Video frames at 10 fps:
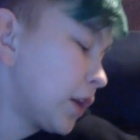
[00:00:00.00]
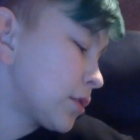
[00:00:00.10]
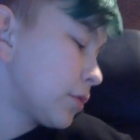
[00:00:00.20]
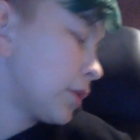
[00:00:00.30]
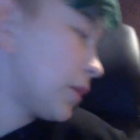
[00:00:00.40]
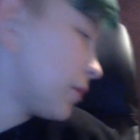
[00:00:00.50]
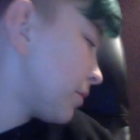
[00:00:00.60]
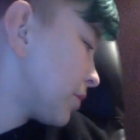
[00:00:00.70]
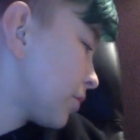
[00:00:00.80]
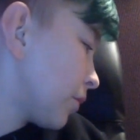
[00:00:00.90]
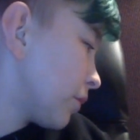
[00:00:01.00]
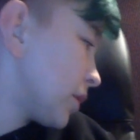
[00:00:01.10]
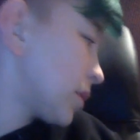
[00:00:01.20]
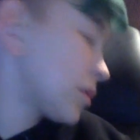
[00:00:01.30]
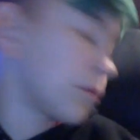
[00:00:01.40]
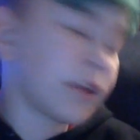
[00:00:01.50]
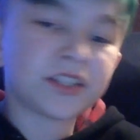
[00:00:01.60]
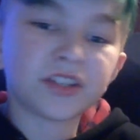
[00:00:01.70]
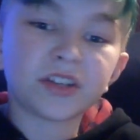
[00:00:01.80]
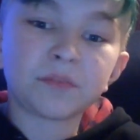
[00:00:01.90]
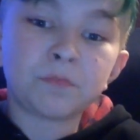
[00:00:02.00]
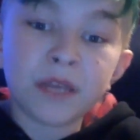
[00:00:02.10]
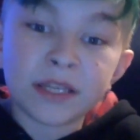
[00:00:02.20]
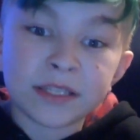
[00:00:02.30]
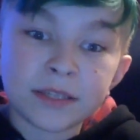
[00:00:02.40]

I already went over this, so that's, piss.